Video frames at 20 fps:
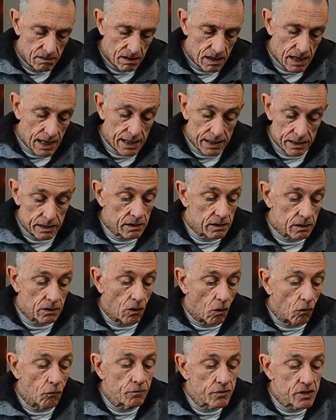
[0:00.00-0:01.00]
and it'll
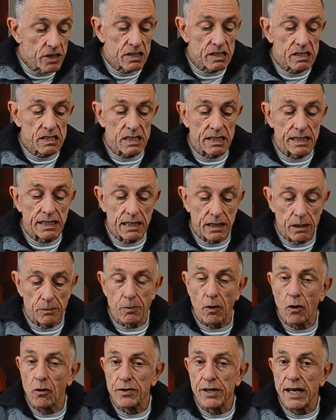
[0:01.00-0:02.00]
obviously clip
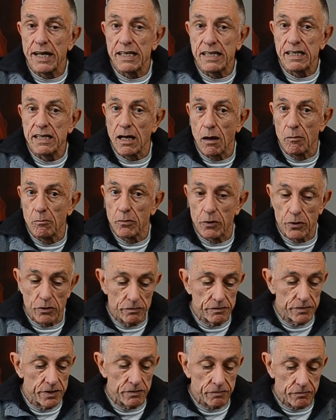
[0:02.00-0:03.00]
on any number
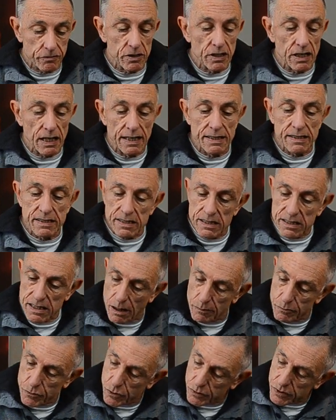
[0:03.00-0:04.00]
of different lenses
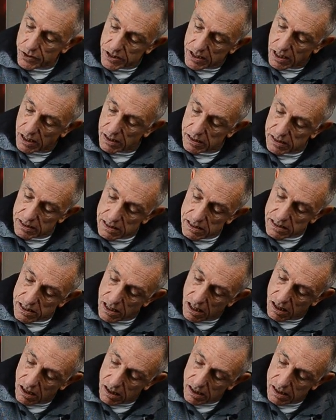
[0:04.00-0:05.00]
up to a certain
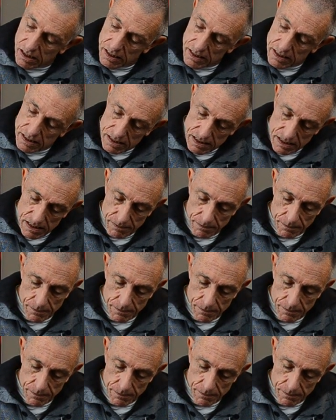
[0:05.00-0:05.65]
size,